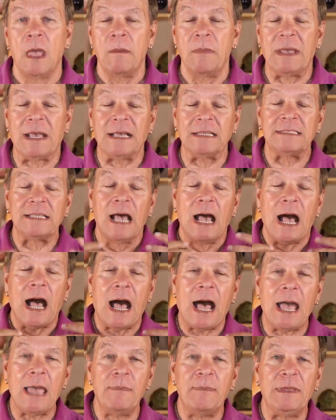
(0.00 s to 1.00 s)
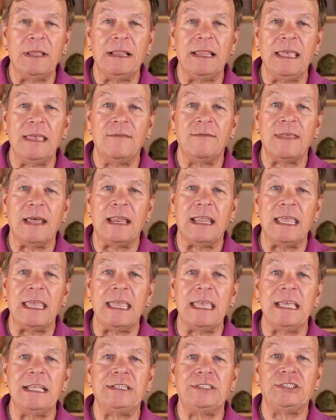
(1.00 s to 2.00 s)
because I believe that
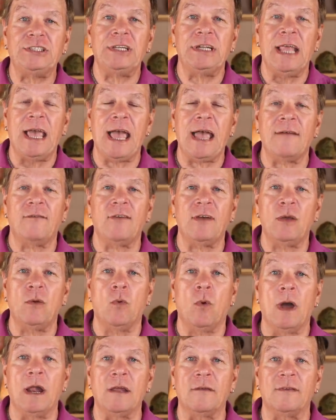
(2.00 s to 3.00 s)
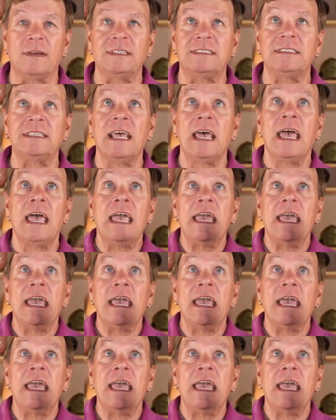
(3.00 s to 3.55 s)
each and every one of us